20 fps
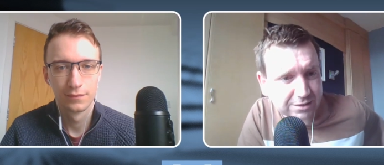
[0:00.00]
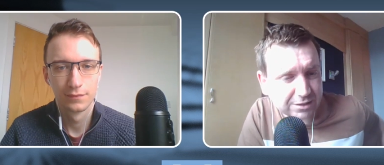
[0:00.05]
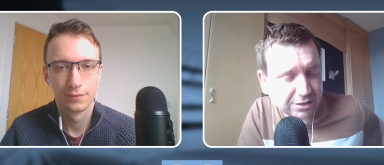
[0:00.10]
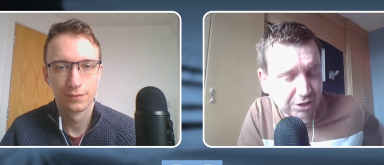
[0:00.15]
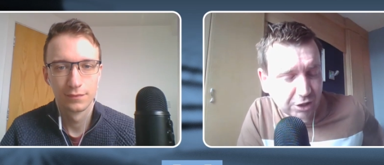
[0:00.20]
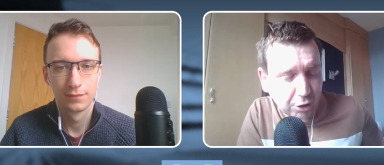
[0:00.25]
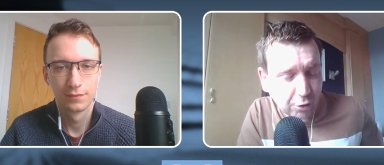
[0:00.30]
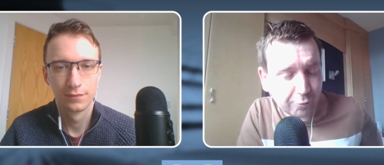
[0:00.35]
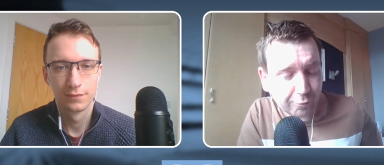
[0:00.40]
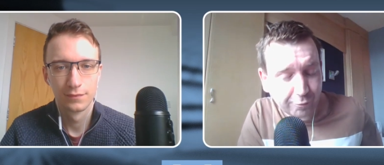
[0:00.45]
Speaker 1: is
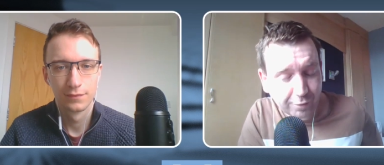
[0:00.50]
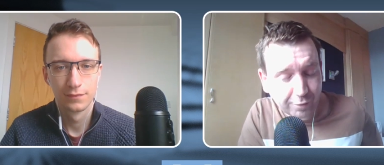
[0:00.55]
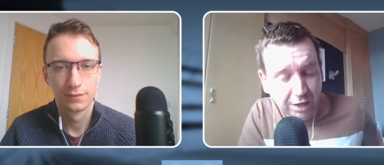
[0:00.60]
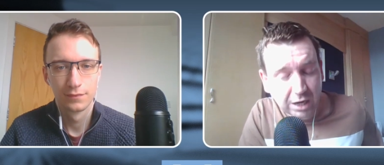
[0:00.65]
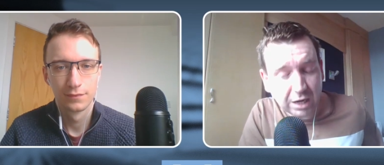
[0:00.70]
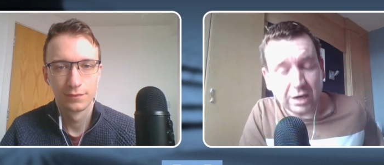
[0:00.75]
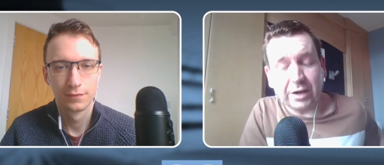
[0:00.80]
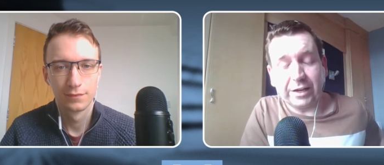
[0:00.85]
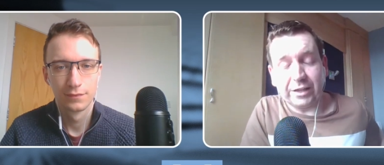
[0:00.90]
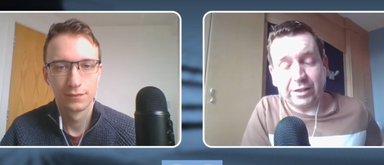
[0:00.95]
to go
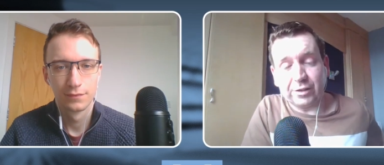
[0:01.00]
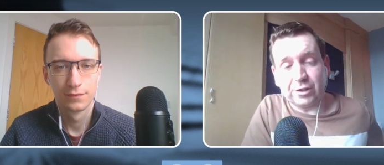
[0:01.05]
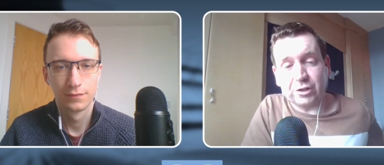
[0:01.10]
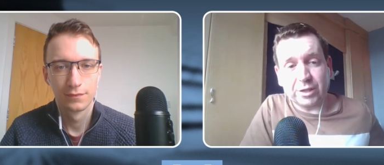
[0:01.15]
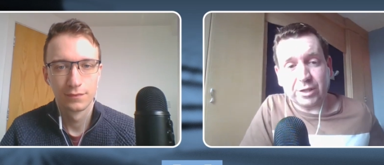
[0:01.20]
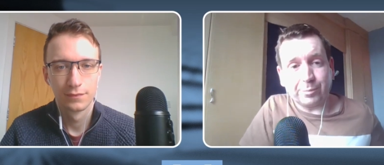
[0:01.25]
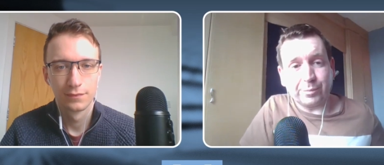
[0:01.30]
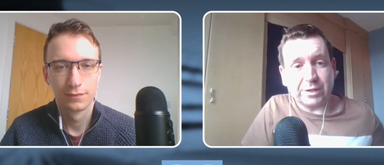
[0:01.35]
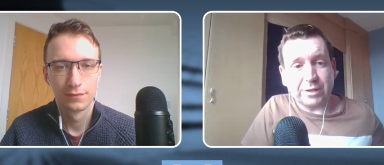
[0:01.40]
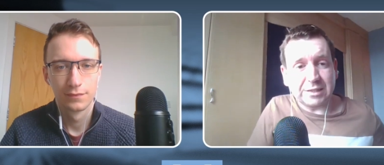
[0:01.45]
far in the
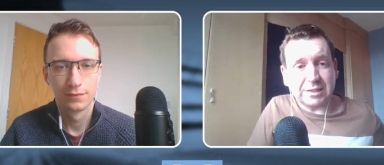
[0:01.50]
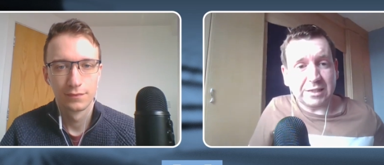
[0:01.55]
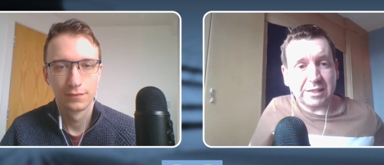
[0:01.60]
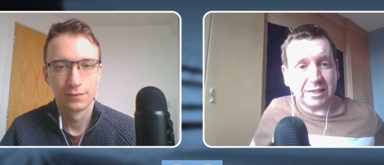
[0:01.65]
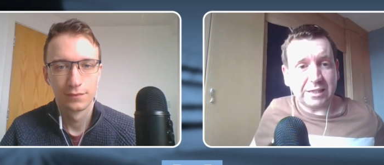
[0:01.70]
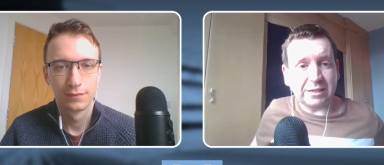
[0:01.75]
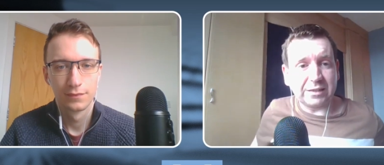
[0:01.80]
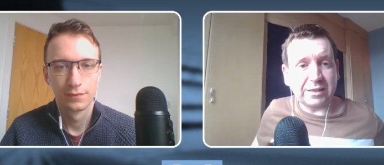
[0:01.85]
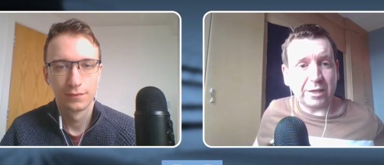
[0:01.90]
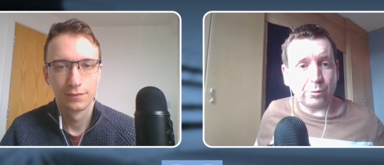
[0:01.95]
Champions
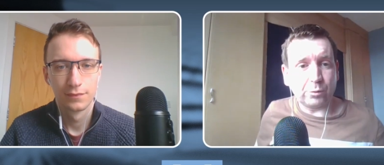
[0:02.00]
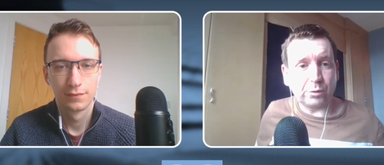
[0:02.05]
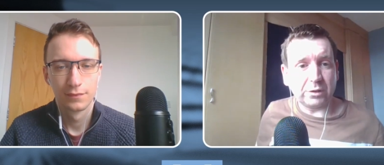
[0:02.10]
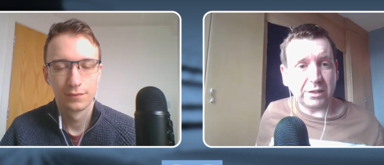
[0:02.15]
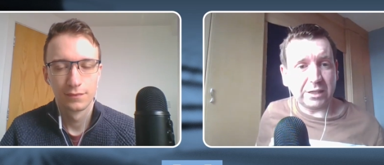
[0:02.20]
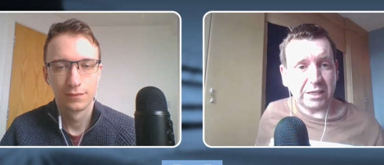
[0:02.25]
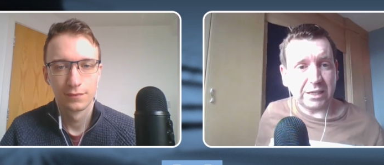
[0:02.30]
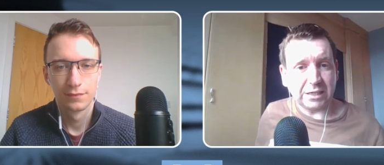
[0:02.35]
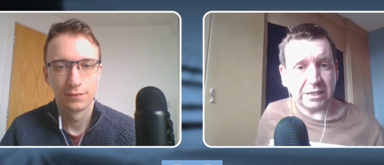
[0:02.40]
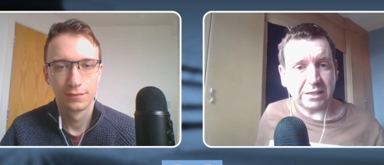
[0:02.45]
League, they
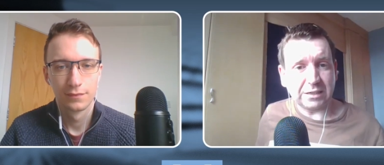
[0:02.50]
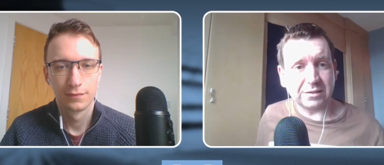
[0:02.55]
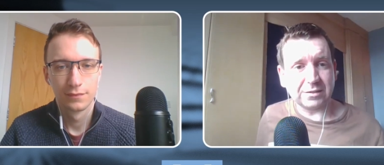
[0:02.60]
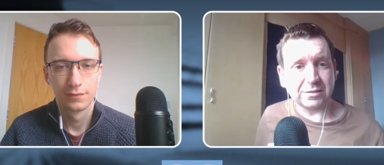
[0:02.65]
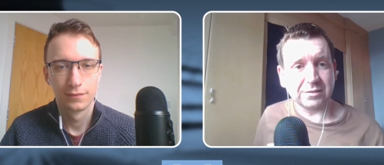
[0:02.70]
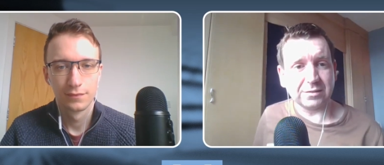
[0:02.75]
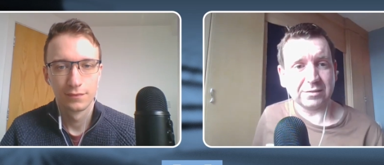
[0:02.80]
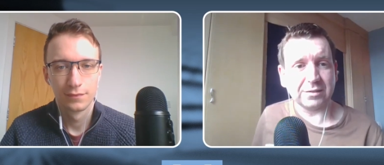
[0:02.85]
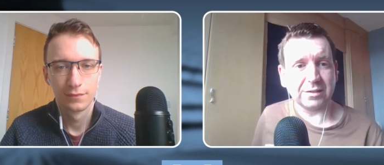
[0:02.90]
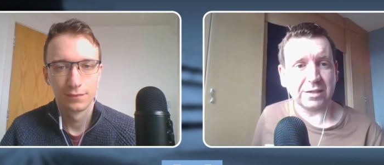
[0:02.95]
will
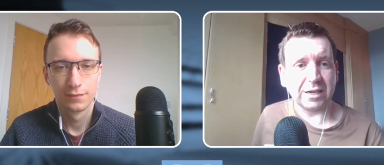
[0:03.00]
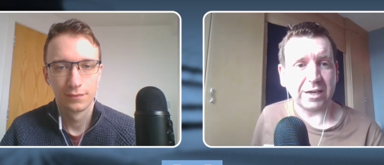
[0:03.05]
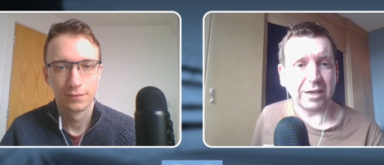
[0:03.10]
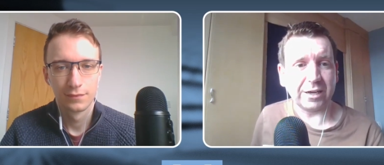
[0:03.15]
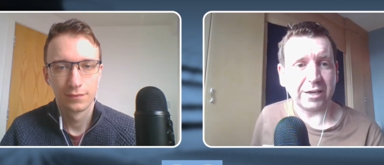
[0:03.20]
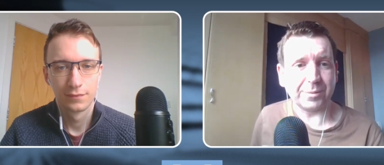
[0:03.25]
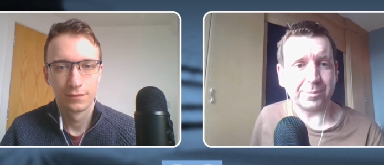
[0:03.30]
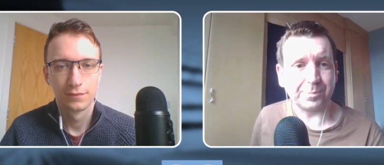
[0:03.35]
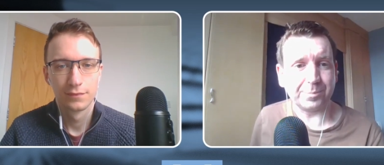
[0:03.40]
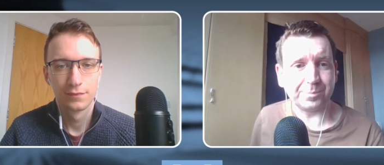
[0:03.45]
need
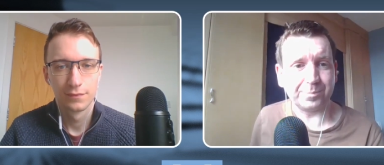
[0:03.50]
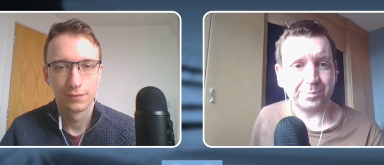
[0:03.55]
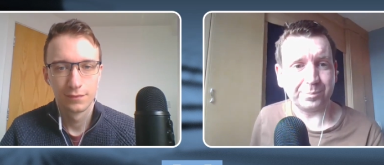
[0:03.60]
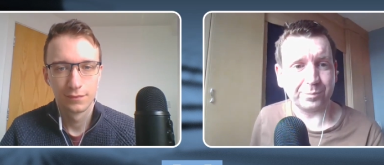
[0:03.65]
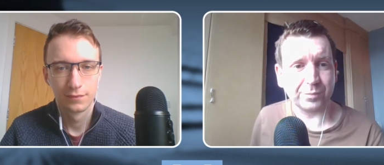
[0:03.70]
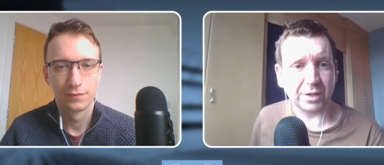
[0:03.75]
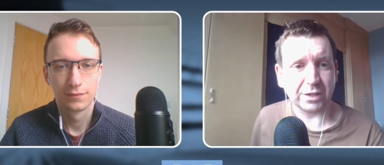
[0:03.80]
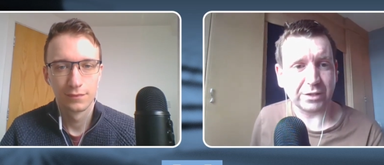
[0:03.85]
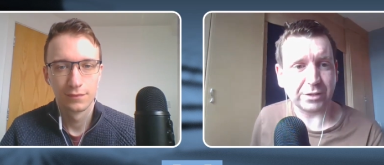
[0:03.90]
um,